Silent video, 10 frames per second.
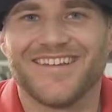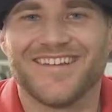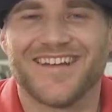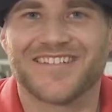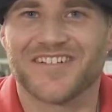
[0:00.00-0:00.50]

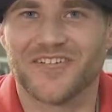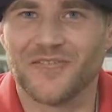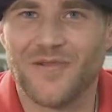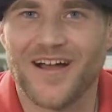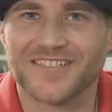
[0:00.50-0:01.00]
on the uh,
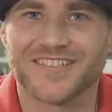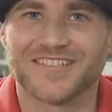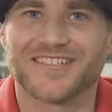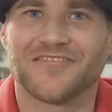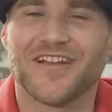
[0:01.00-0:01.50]
cereal
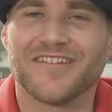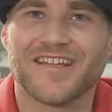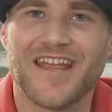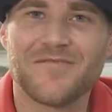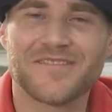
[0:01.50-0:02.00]
boxes
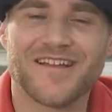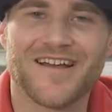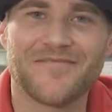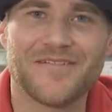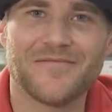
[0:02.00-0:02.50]
around the
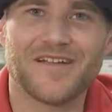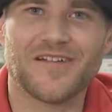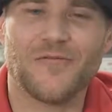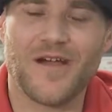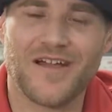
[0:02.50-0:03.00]
games time,
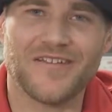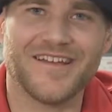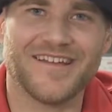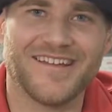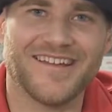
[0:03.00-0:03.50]
and I'm like,
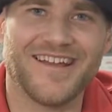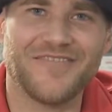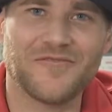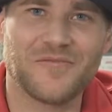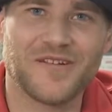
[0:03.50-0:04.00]
wow,
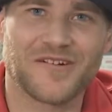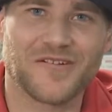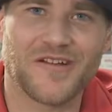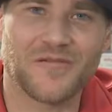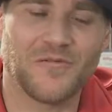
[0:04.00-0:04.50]
that that would
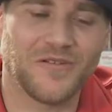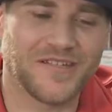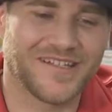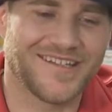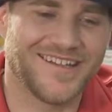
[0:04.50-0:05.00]
be
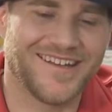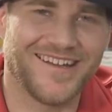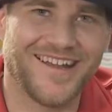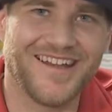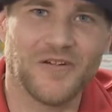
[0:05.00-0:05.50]
incredible. And
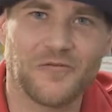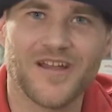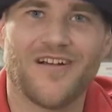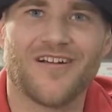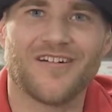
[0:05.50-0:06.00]
and
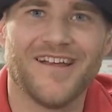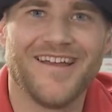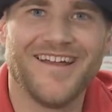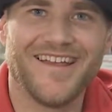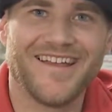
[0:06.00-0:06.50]
here we
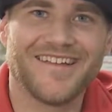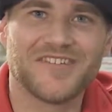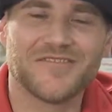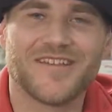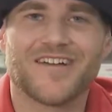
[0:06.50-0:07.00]
are,
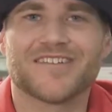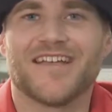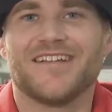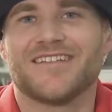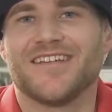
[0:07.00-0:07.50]
in
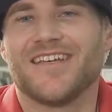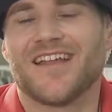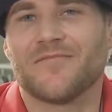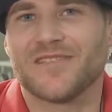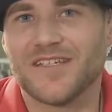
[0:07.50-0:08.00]

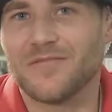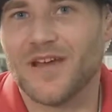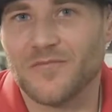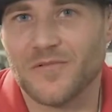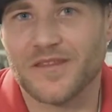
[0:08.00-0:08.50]
2018, I'm
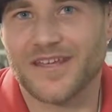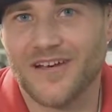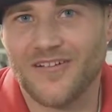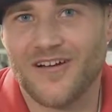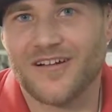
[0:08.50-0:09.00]
teamed up
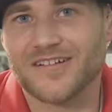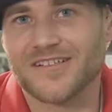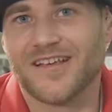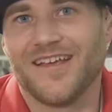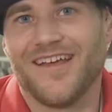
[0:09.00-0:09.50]
with
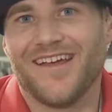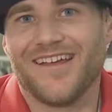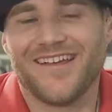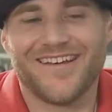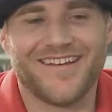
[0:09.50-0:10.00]
Kellogg's
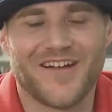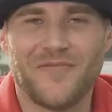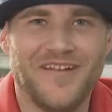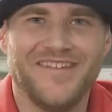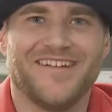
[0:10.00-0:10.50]

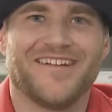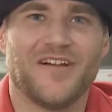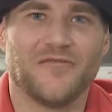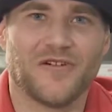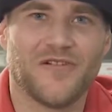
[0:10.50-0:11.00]
and I'm on
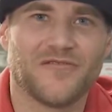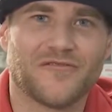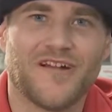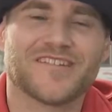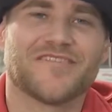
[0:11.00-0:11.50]
the
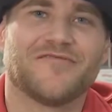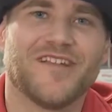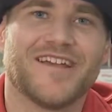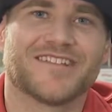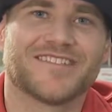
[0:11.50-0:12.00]
cover of
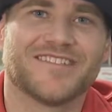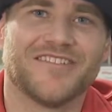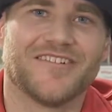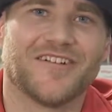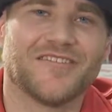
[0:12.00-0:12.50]
Frosted
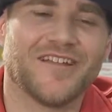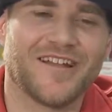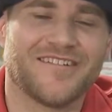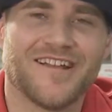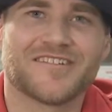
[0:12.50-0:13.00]
Flakes
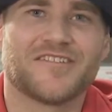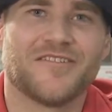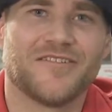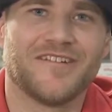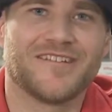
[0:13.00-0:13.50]
cereal, like
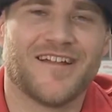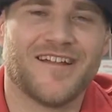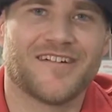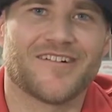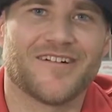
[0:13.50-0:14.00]
next to Tony
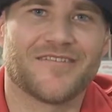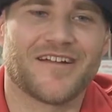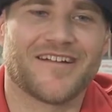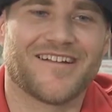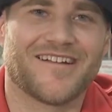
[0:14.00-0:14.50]
the Tiger.